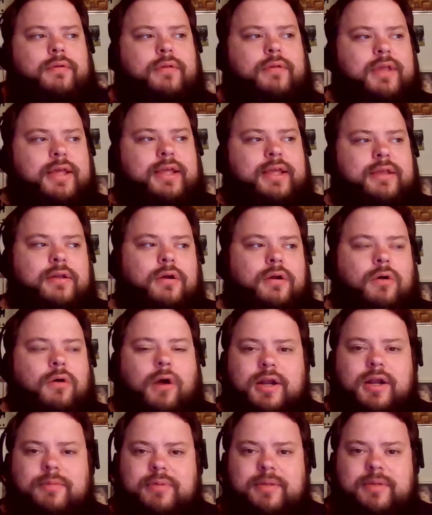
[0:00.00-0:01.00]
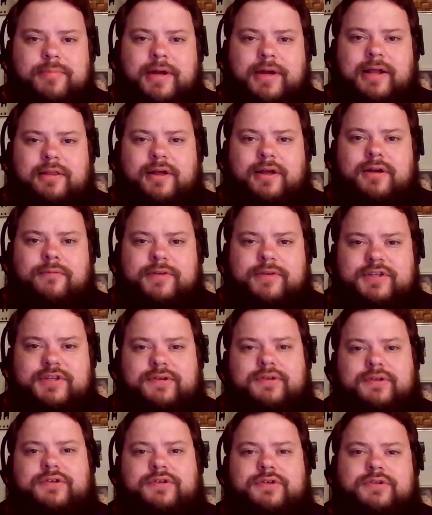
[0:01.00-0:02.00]
arguably by a lot of
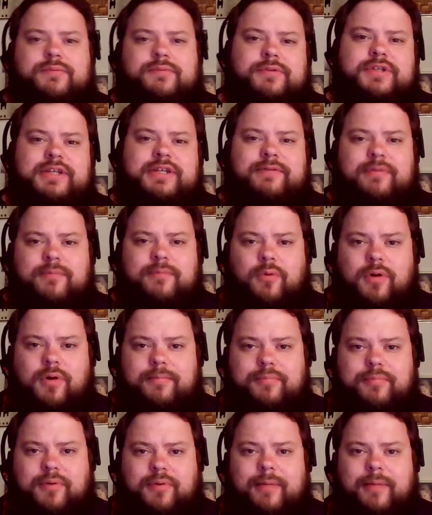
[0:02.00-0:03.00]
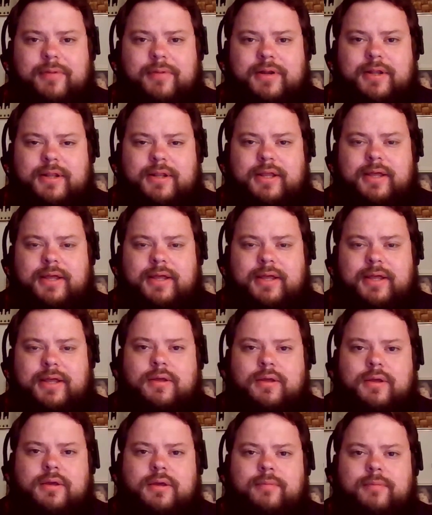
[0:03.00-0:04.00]
researchers was even more prominent and
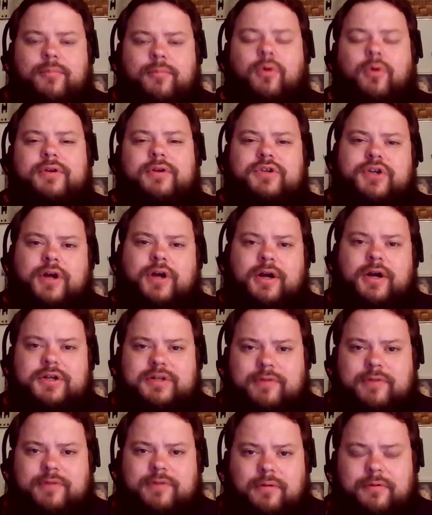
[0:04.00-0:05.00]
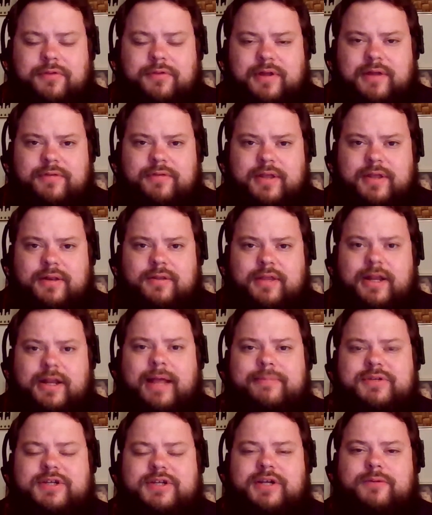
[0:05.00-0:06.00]
more in charge of the whole thing than
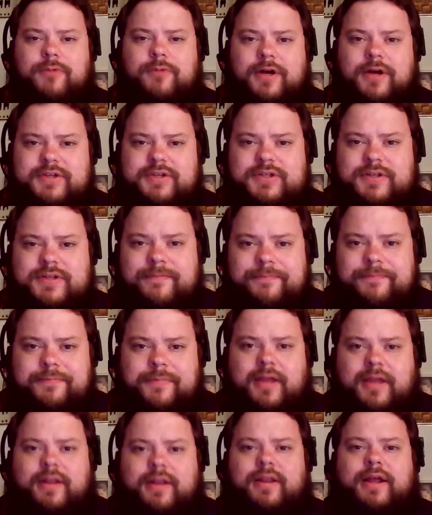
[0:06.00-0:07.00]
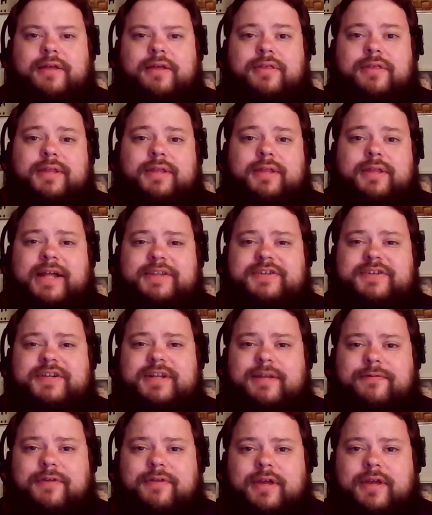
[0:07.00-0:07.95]
Epstein was. And I think that's significant.